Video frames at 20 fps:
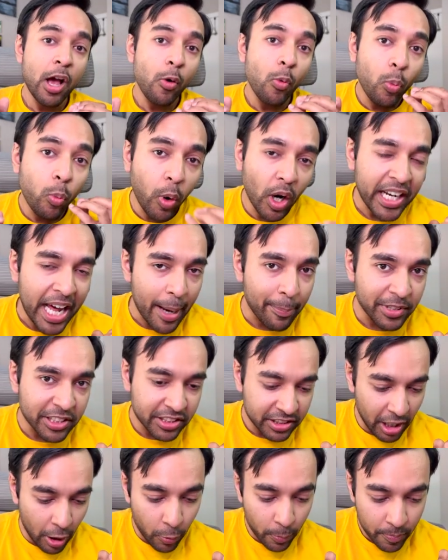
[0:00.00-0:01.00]
What happens
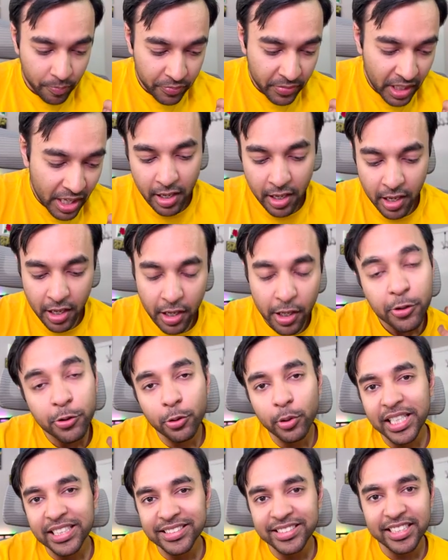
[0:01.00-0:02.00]
now? You
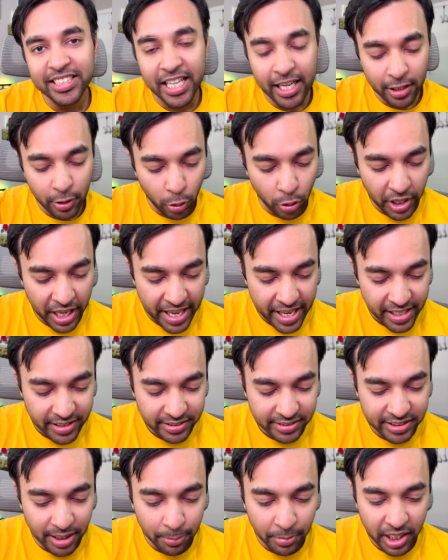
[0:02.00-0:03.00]
can say that, okay,
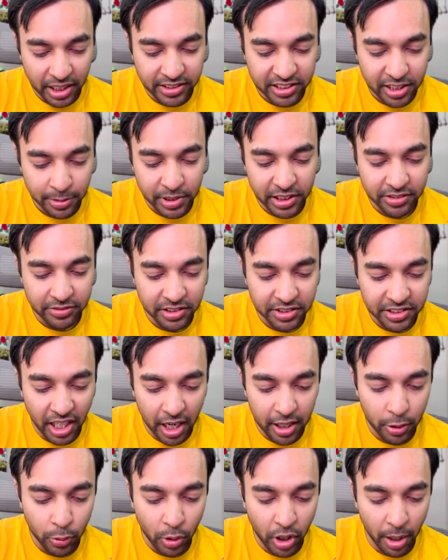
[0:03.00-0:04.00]
some customers will
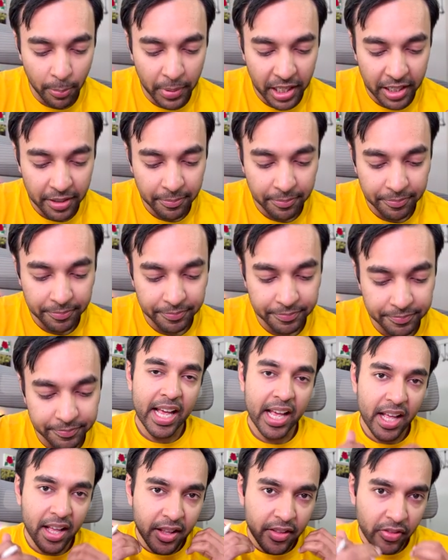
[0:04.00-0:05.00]
start to come in.
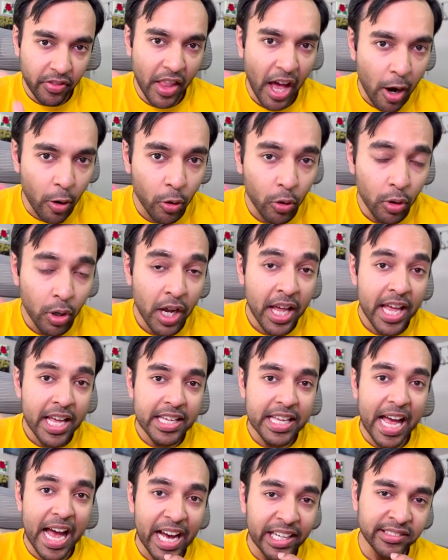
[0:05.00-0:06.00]
Now,
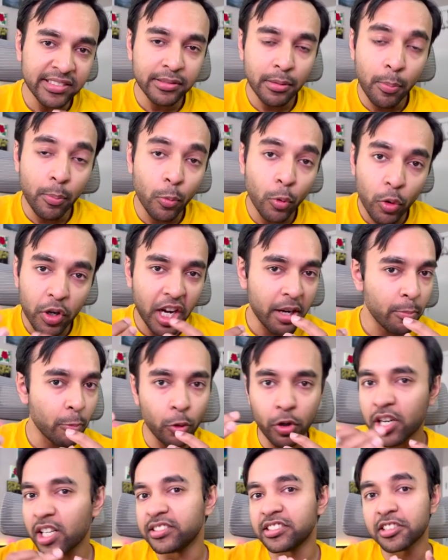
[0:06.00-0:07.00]
as more and more
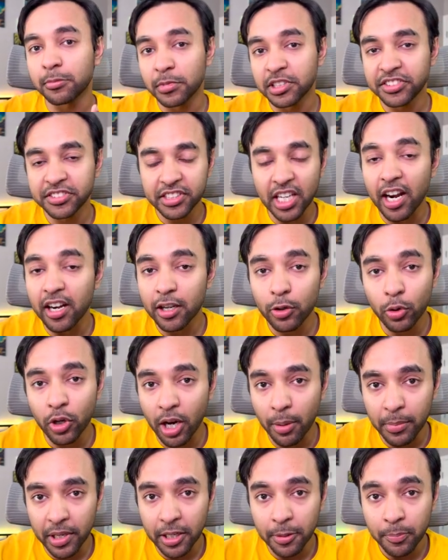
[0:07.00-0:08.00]
customers start to
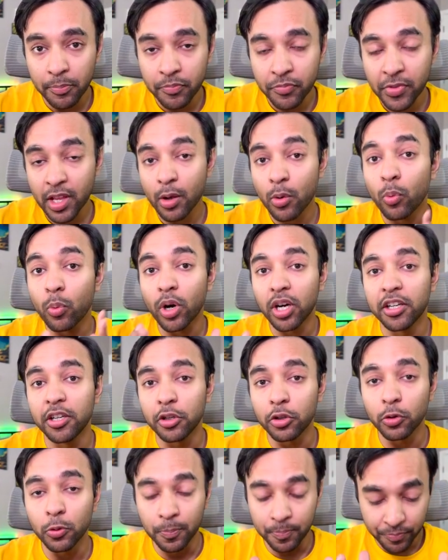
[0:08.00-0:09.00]
come in, what do you
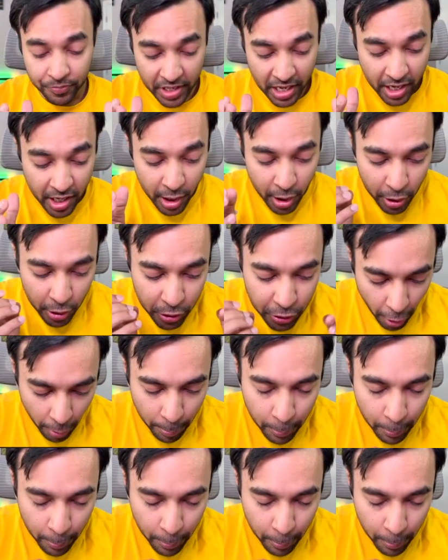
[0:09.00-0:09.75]
do? Your